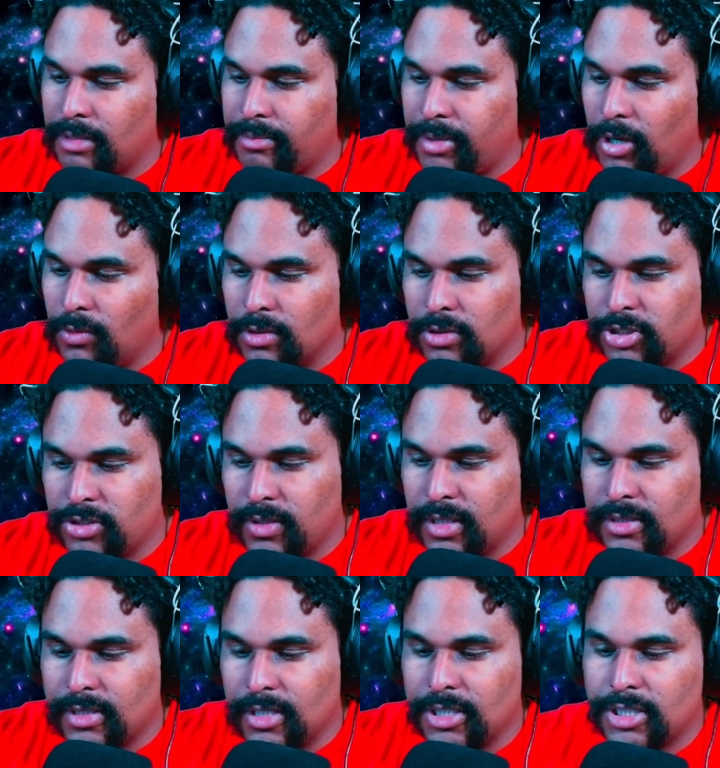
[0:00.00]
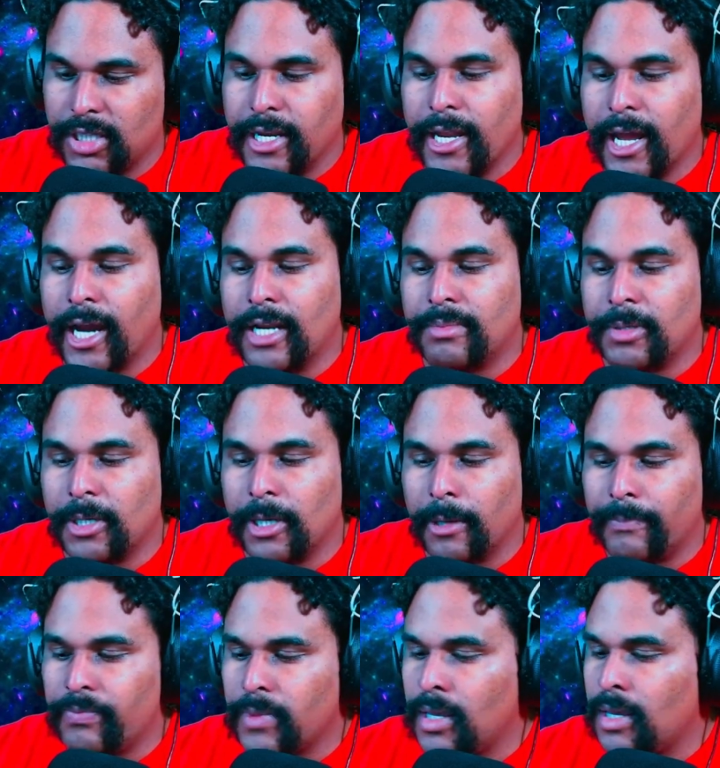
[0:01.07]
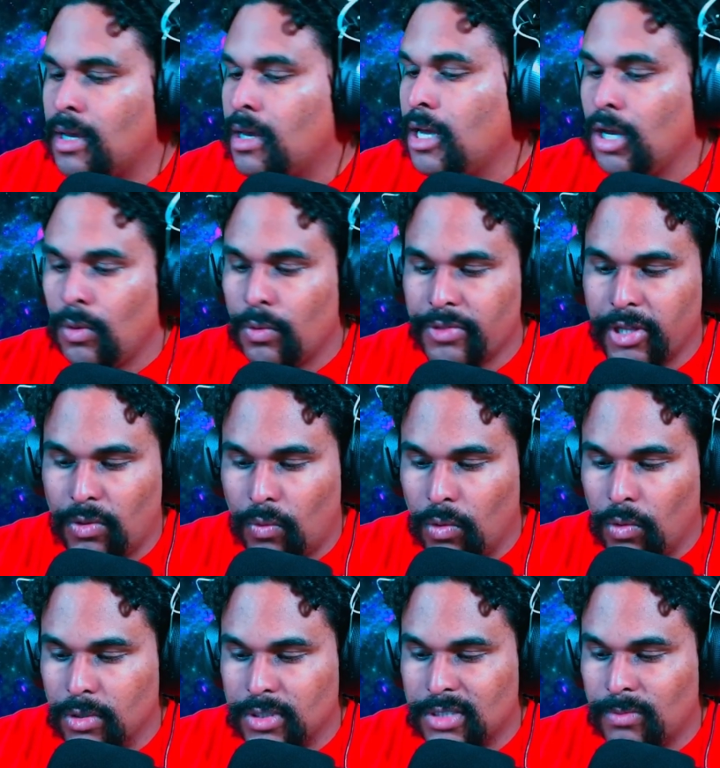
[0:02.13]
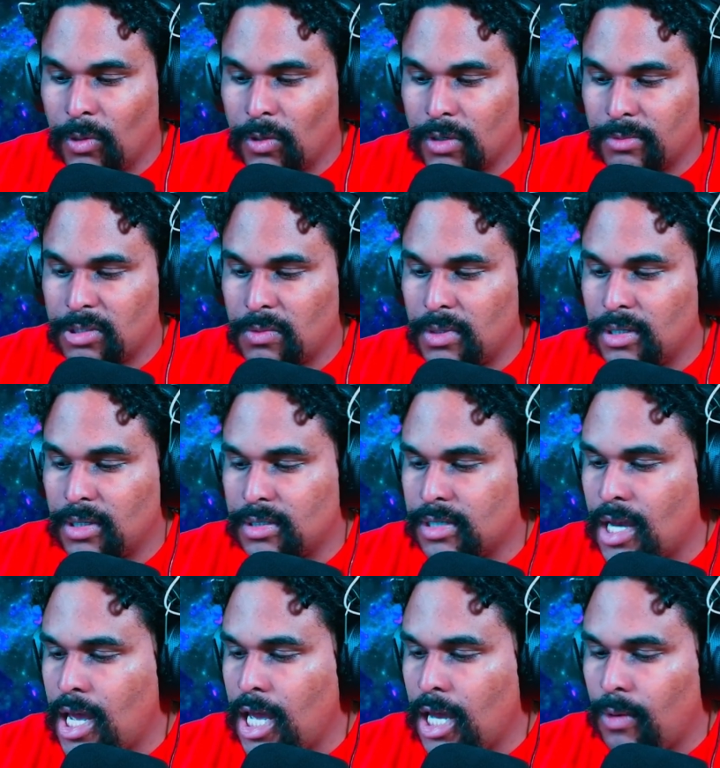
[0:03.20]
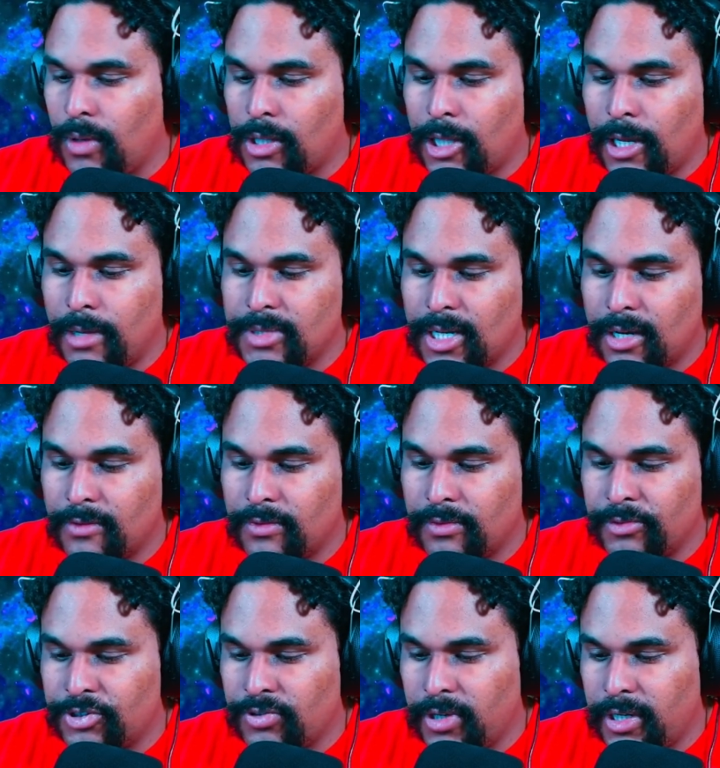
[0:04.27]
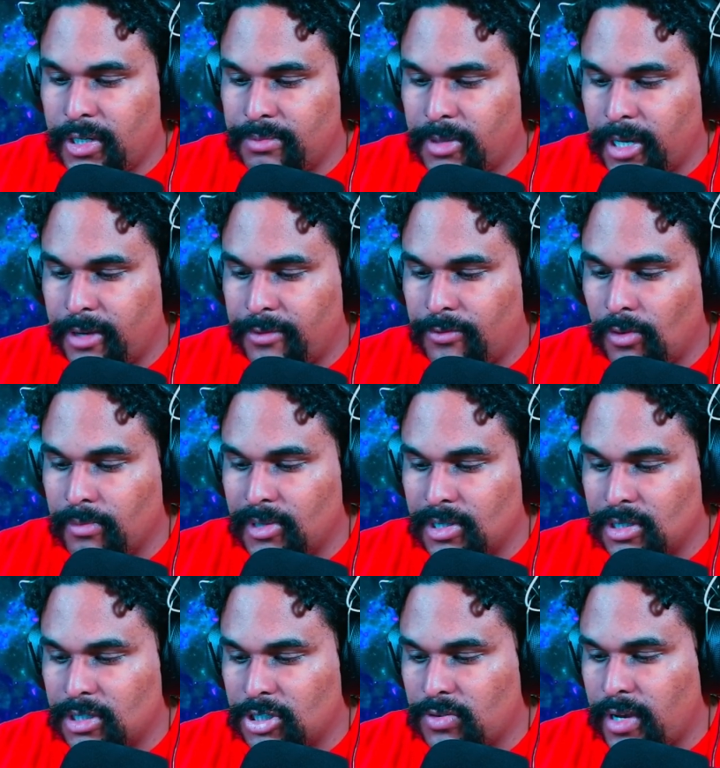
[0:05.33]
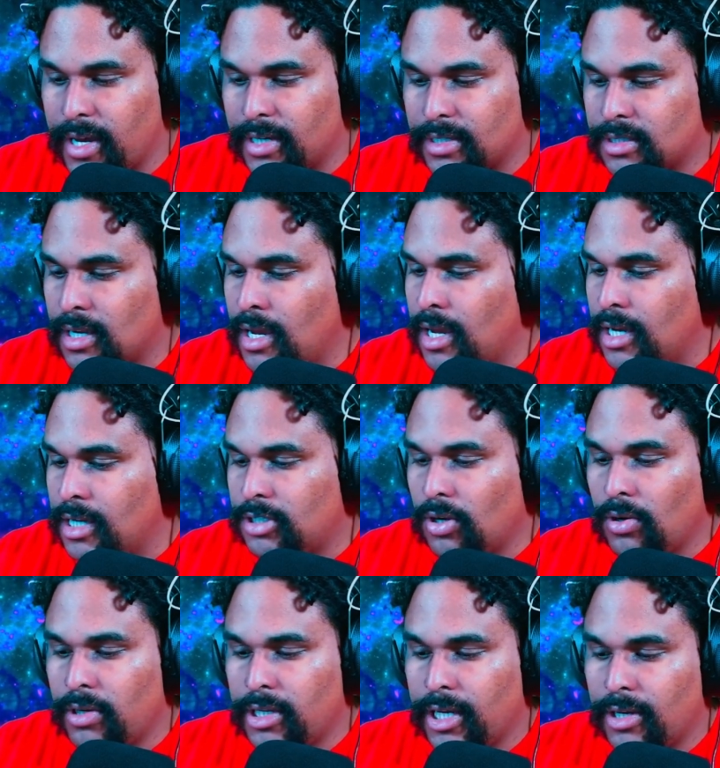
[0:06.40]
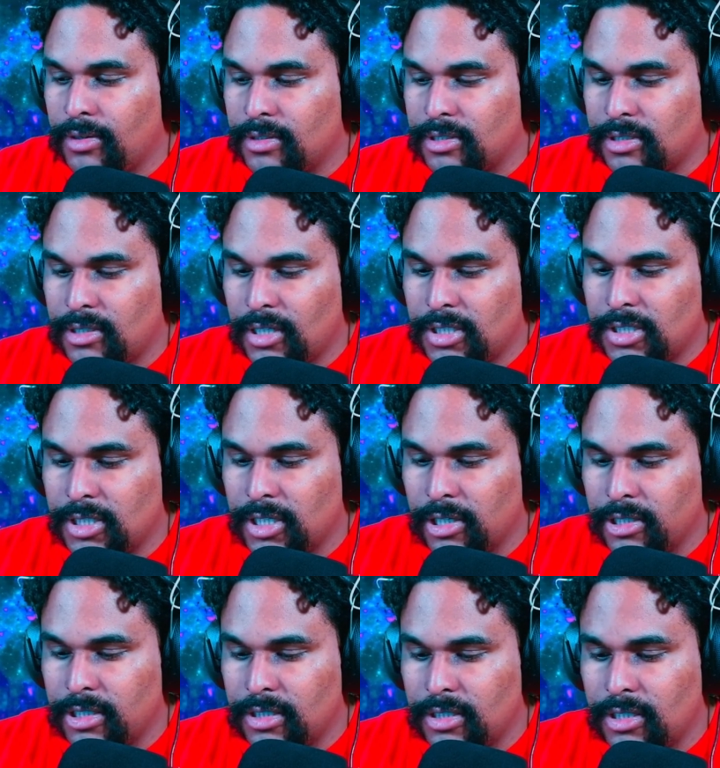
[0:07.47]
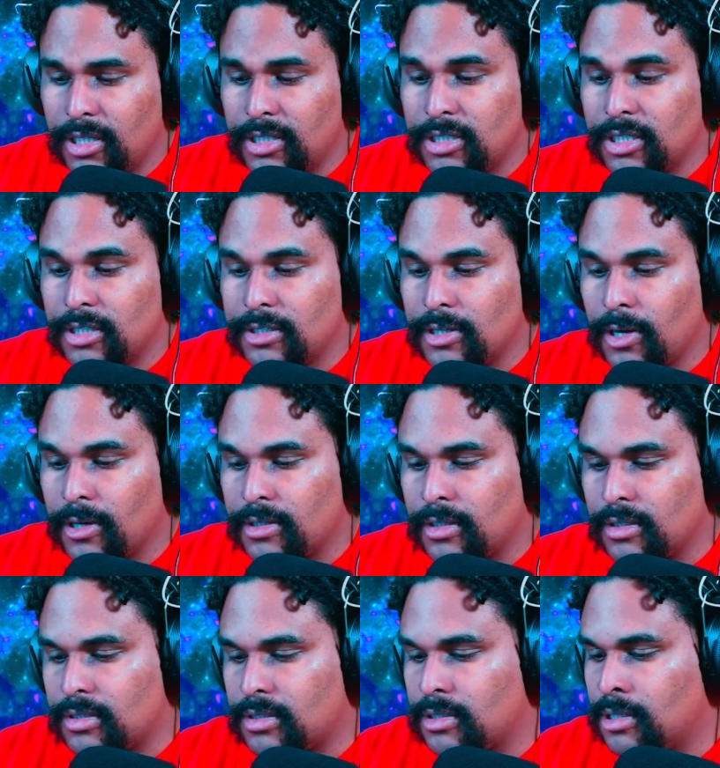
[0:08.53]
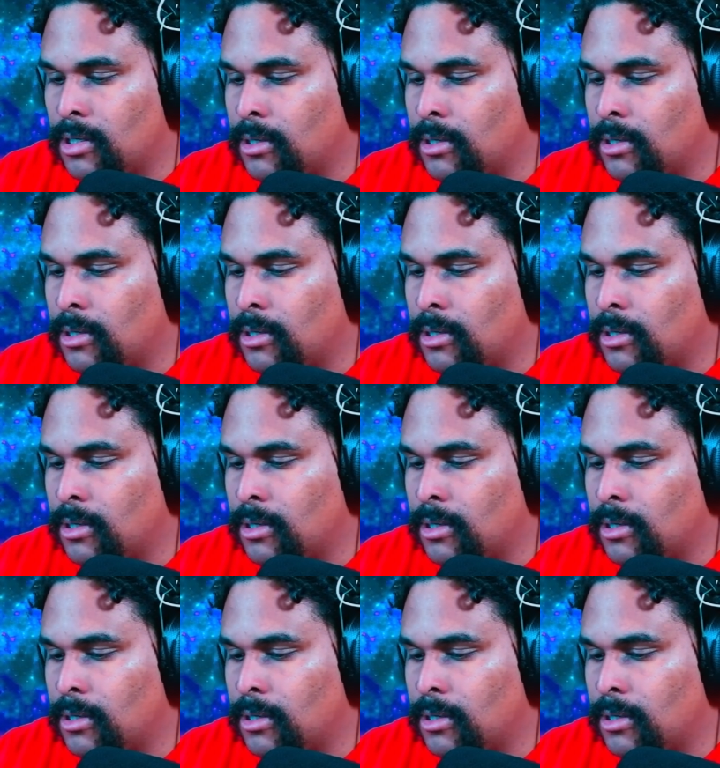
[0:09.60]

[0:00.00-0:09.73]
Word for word: Belrose train station at 9 p.m. Without a word spoken between us, we climbed down from the train platform onto the tracks, darting out of the station area and into the darkness.